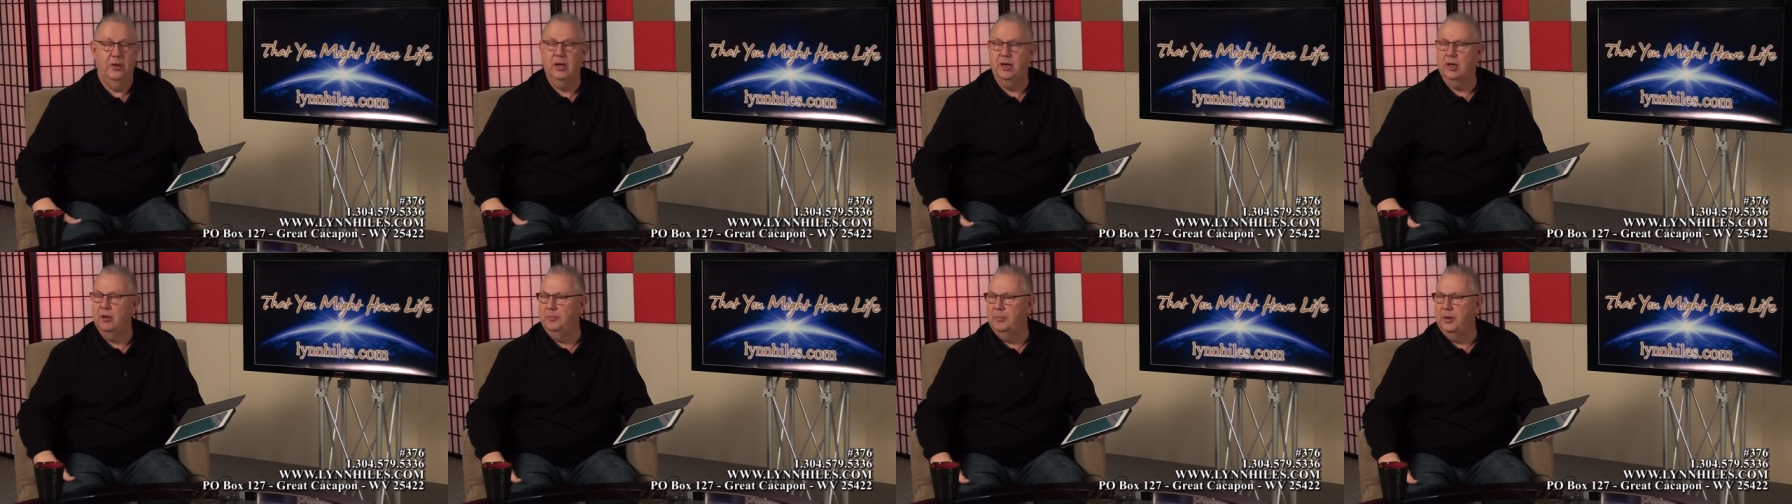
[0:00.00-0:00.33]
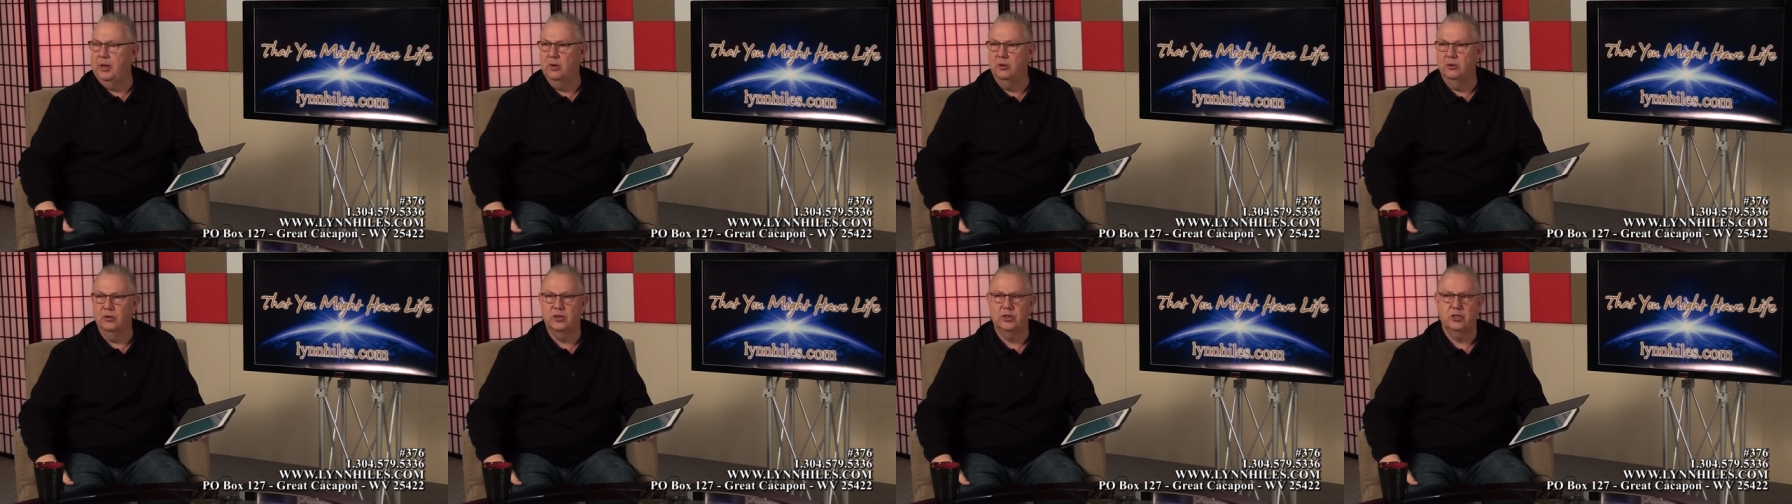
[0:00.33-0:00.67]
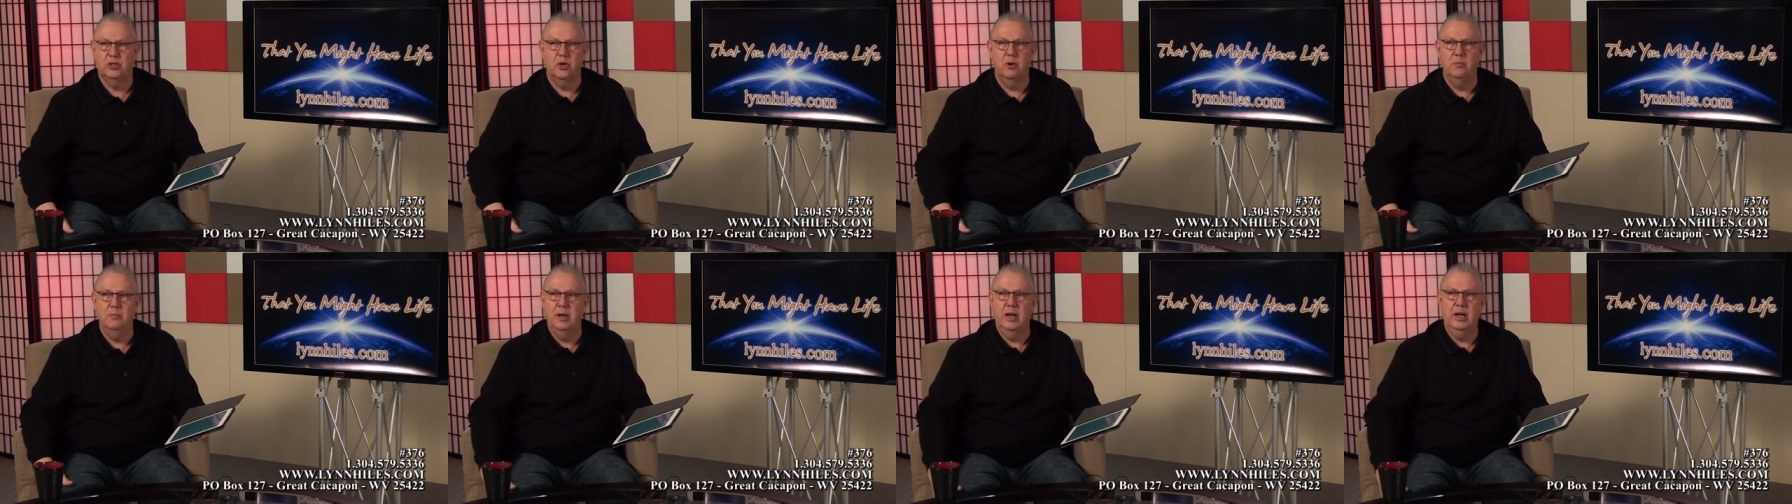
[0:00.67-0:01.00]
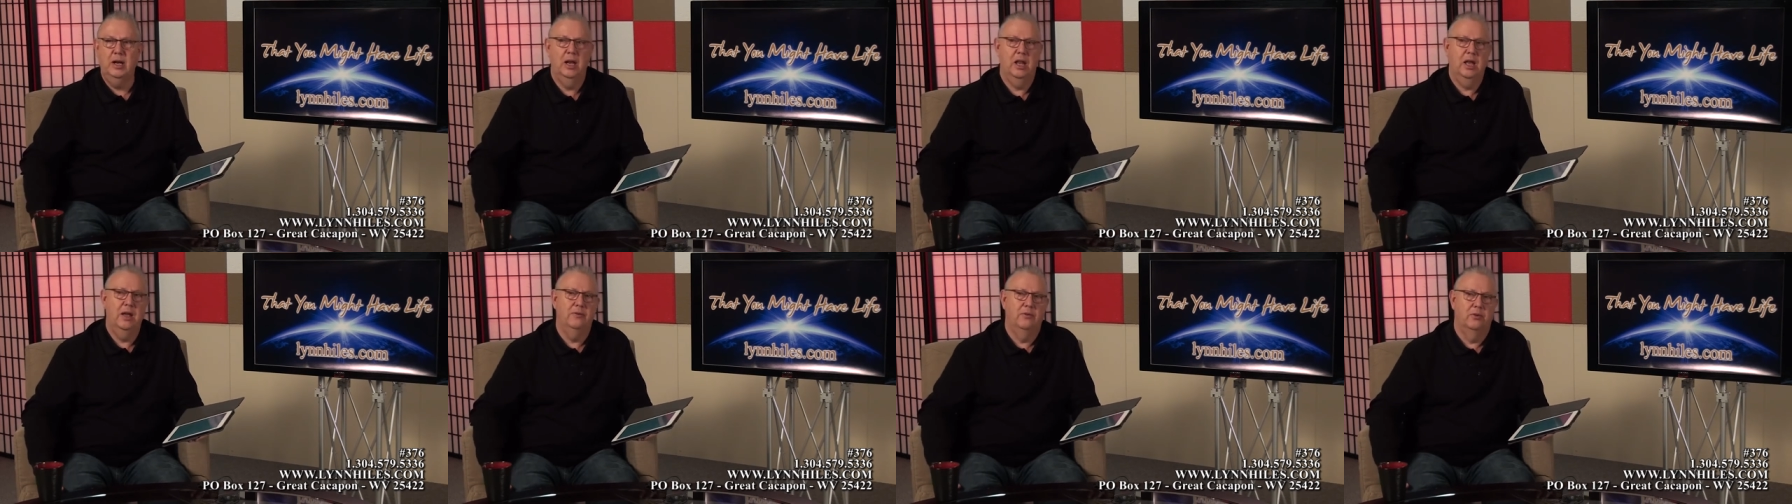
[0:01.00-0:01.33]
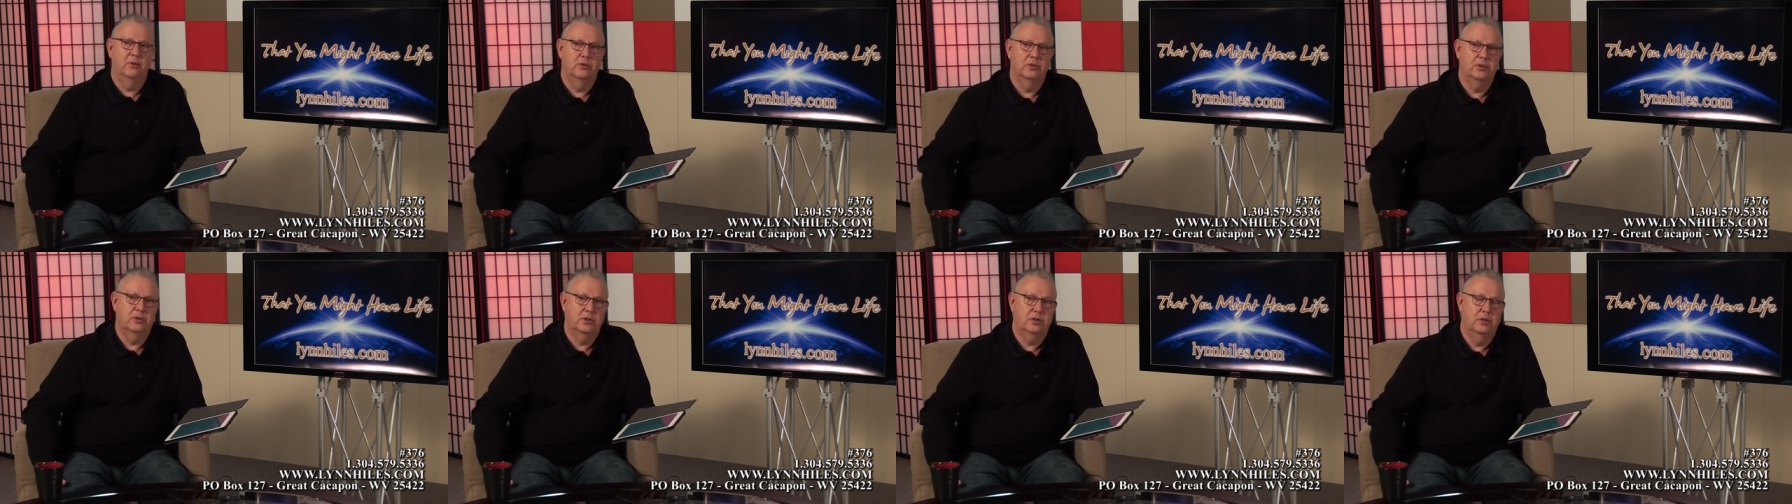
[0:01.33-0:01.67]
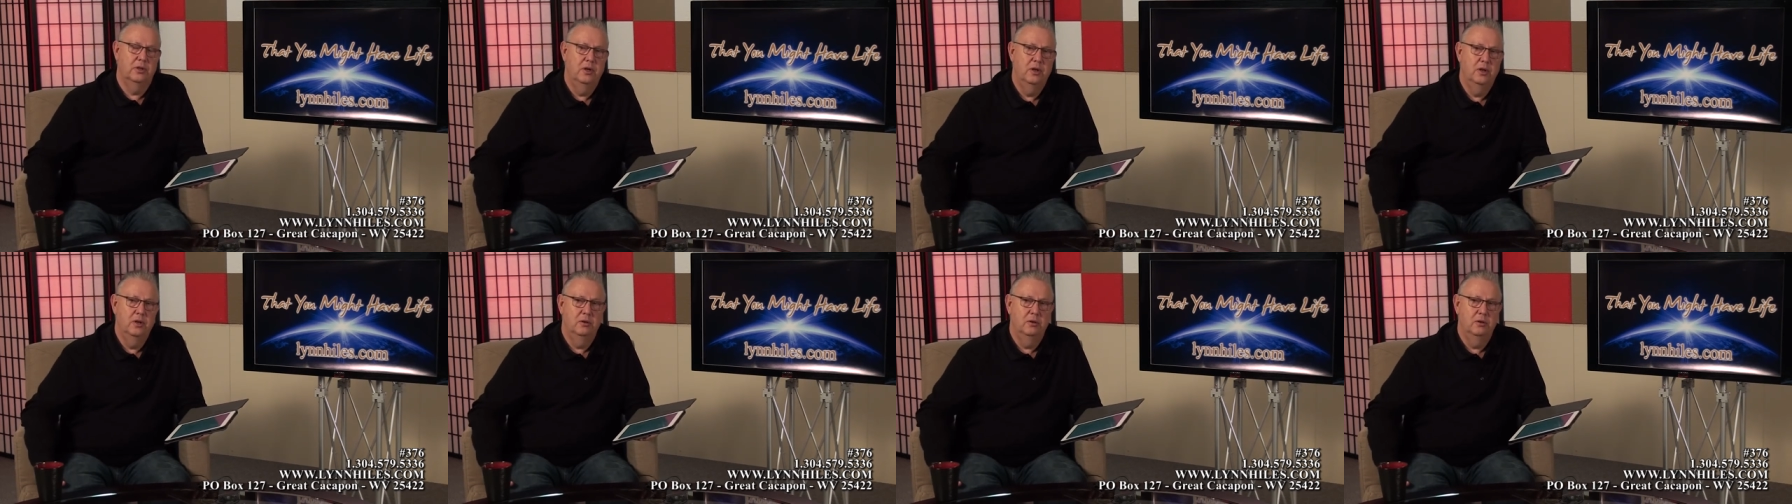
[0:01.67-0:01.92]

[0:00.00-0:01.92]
That could be on so many levels,